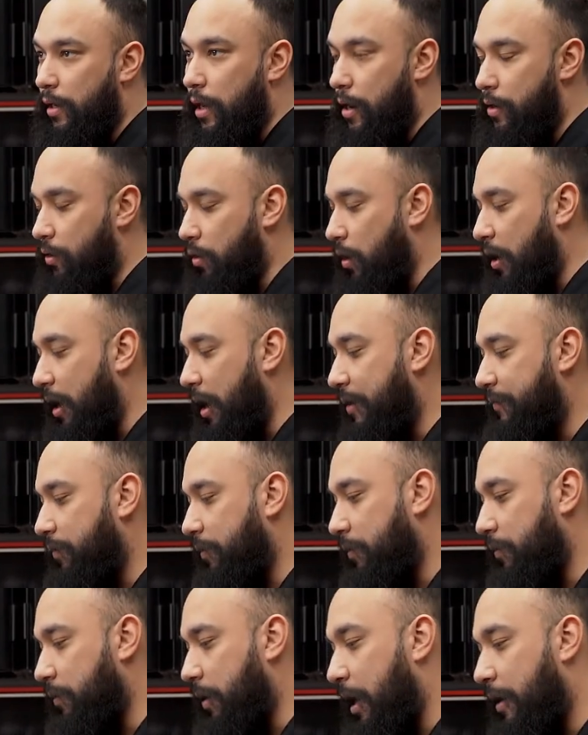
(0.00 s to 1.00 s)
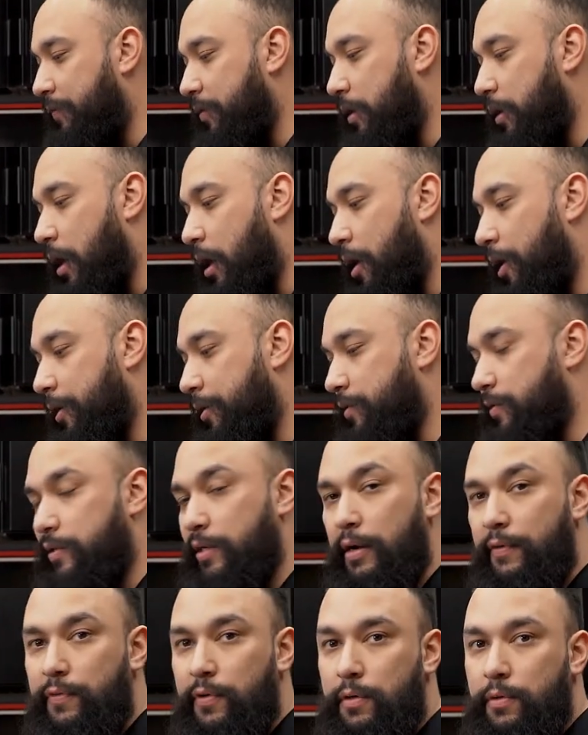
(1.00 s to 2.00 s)
I don't know. I have a I have a guy in
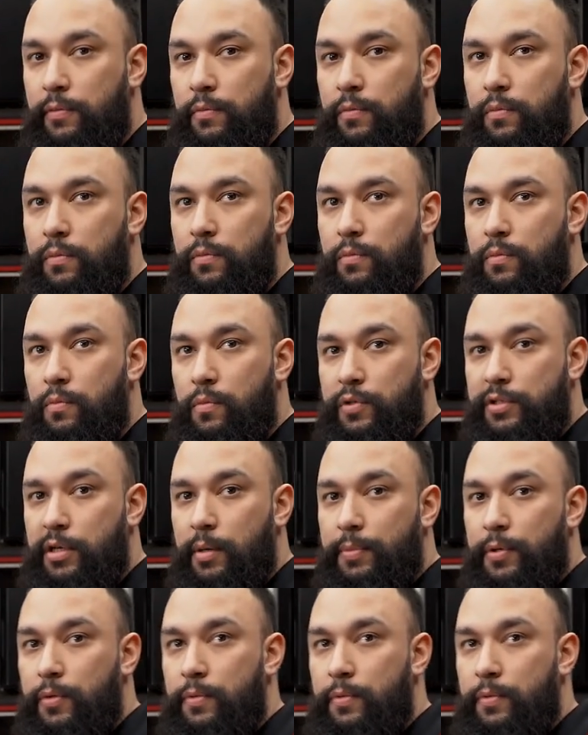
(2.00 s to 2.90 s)
Sanford. What's up, dude?